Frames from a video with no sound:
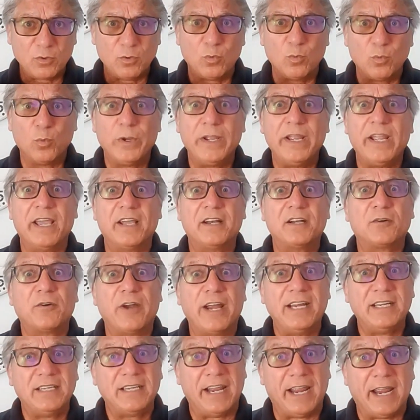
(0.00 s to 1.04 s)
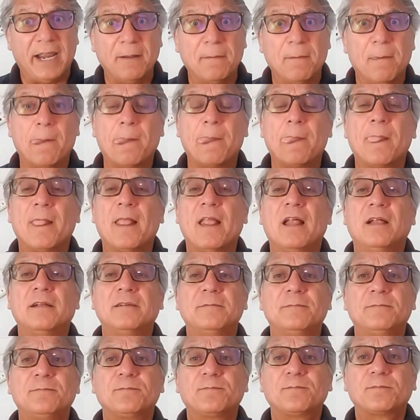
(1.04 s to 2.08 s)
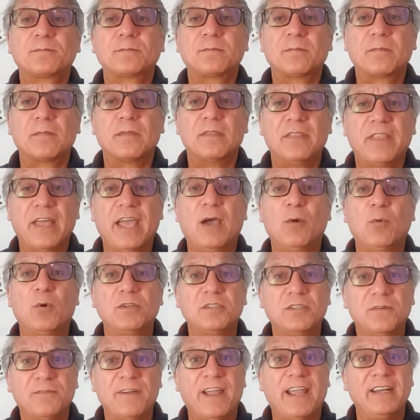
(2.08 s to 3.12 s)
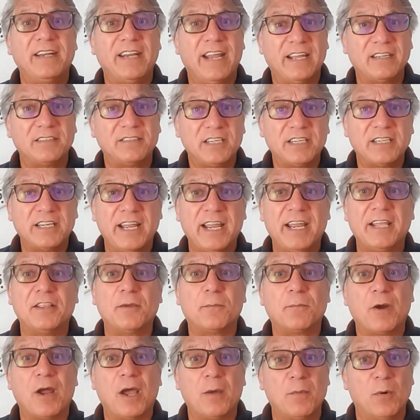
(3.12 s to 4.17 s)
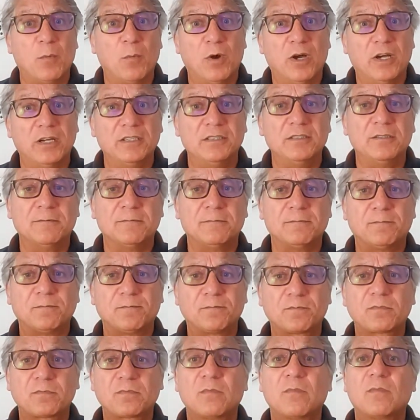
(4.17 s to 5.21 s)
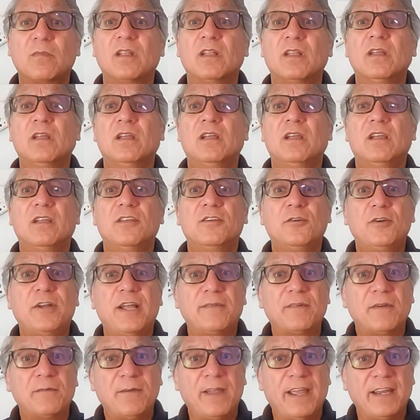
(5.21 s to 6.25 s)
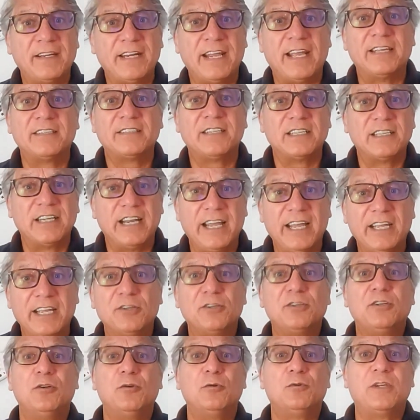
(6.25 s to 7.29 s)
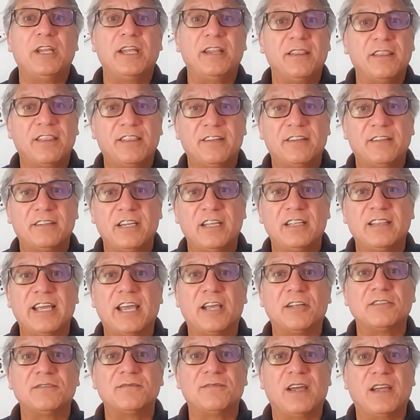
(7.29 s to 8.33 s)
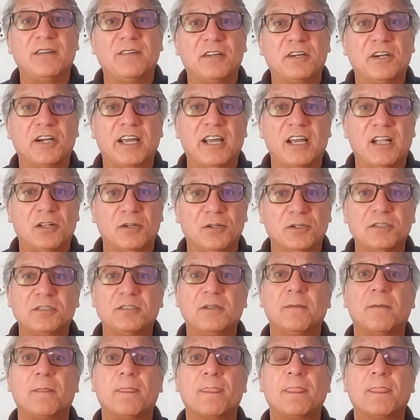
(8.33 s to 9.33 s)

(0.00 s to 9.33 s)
we had a great day. That was a fantastic day. The problem was, you'd have a fantastic day, you'd do $10,500.